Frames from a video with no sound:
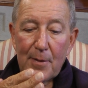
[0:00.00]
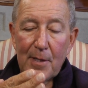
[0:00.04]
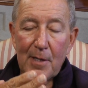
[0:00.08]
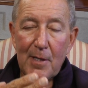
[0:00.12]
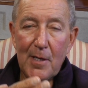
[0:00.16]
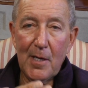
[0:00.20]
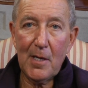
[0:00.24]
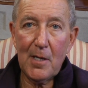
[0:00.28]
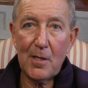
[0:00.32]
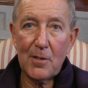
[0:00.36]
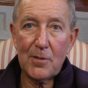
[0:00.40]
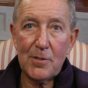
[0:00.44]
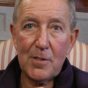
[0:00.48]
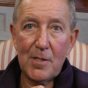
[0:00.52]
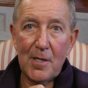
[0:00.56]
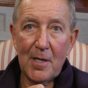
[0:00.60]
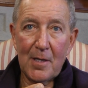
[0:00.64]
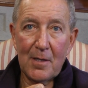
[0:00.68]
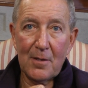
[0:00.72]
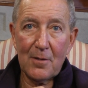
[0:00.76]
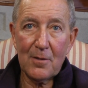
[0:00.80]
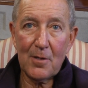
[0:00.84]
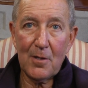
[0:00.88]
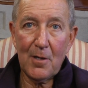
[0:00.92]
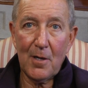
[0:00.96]

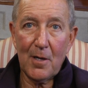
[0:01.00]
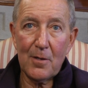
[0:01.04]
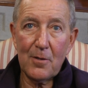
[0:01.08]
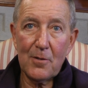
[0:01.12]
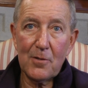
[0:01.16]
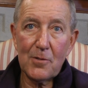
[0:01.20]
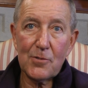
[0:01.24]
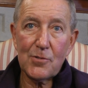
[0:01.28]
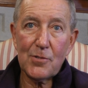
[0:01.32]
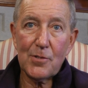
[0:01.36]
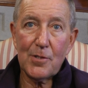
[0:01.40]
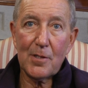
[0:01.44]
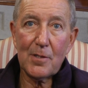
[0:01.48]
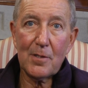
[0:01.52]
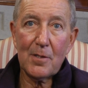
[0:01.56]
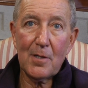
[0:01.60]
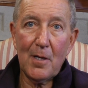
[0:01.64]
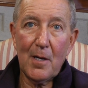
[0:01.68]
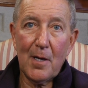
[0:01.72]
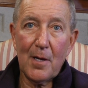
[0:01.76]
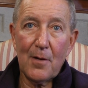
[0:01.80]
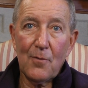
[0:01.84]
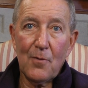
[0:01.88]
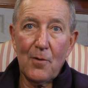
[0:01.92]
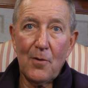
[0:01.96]
guillotine cutters that
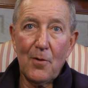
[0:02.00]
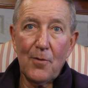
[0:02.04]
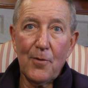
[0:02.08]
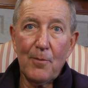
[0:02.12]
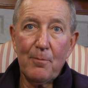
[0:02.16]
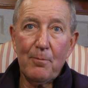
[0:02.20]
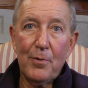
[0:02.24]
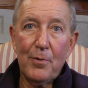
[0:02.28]
cut all the